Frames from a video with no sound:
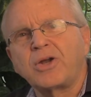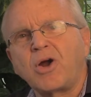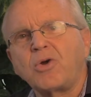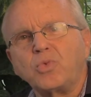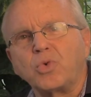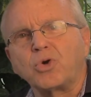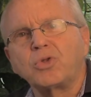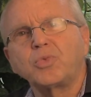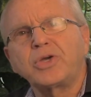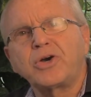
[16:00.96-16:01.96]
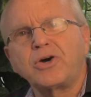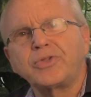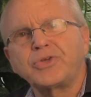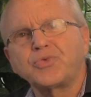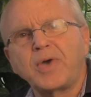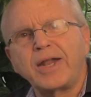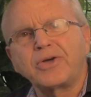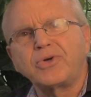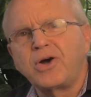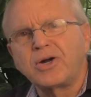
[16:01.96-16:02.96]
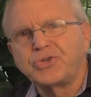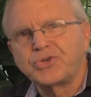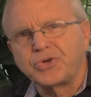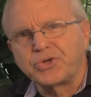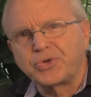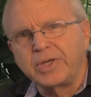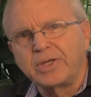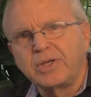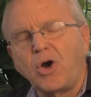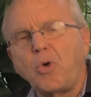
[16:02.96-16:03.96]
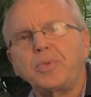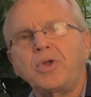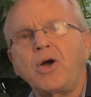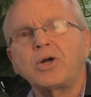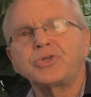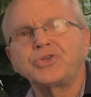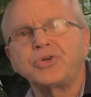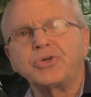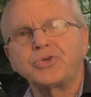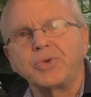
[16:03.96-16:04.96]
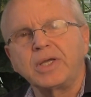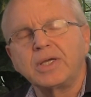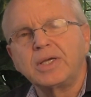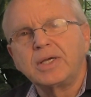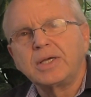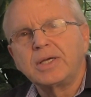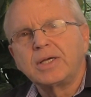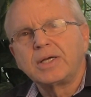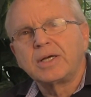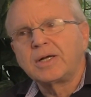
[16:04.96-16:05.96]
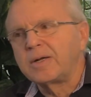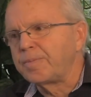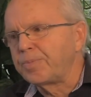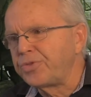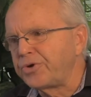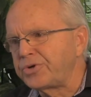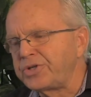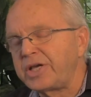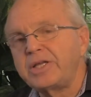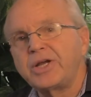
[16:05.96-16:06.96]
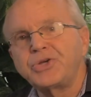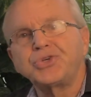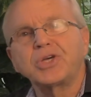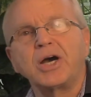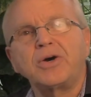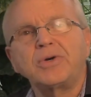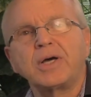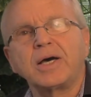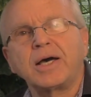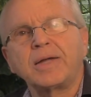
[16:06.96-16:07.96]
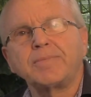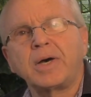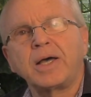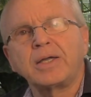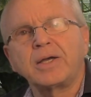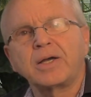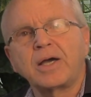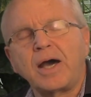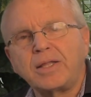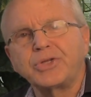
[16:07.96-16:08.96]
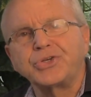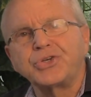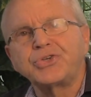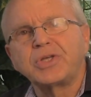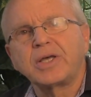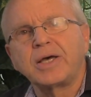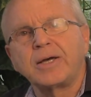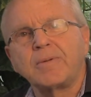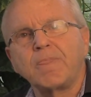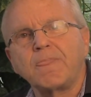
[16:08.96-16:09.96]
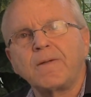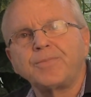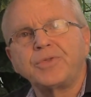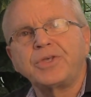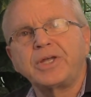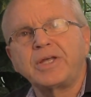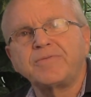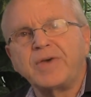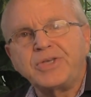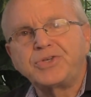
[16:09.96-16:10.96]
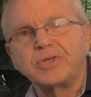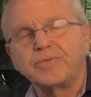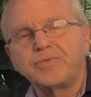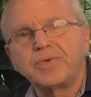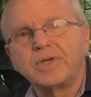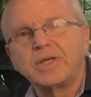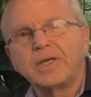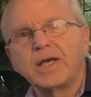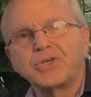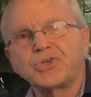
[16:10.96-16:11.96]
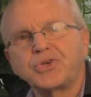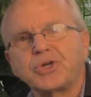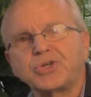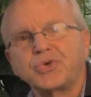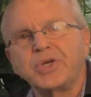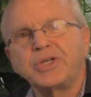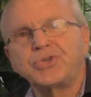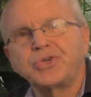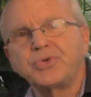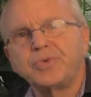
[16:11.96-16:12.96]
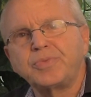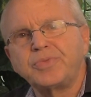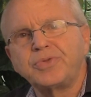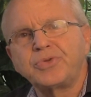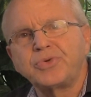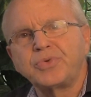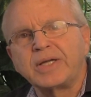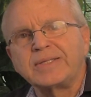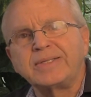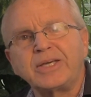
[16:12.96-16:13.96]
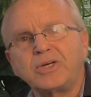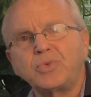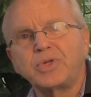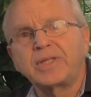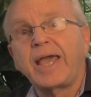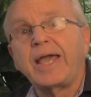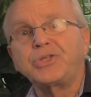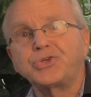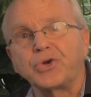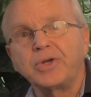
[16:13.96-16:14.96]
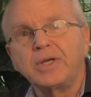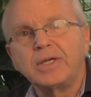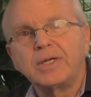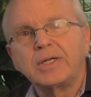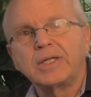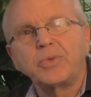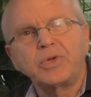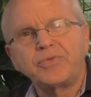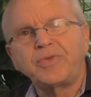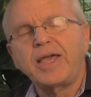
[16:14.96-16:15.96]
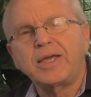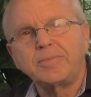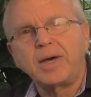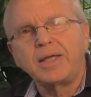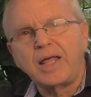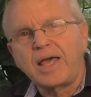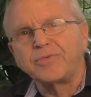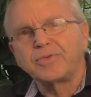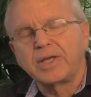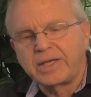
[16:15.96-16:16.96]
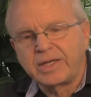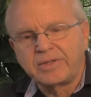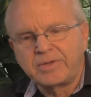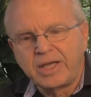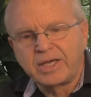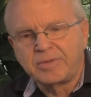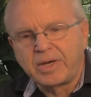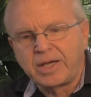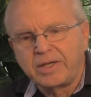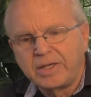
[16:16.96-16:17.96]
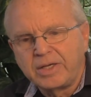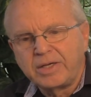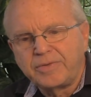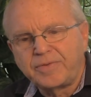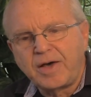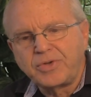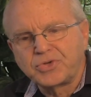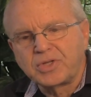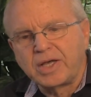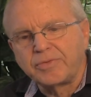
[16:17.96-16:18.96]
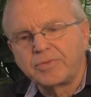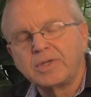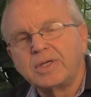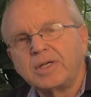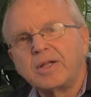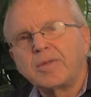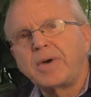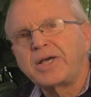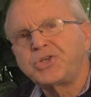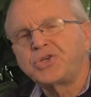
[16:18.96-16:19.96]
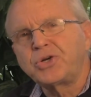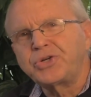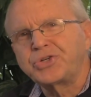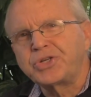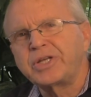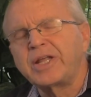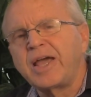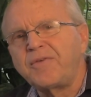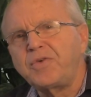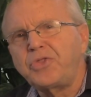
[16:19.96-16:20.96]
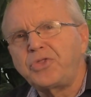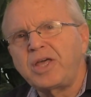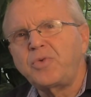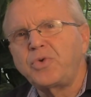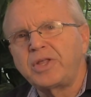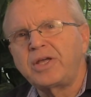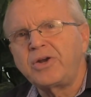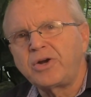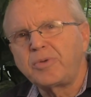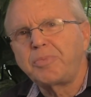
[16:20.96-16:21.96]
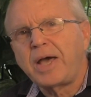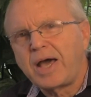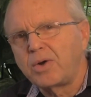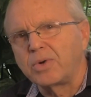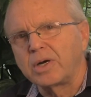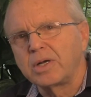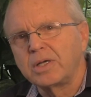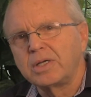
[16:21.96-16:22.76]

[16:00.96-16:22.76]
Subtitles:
our world, we call this radical heart surgery, open heart surgery. 13 years ago, my oncologist did invasive surgery to deal with cancer that would have taken my life, like it had taken my father's life. My surgeon did everything within her power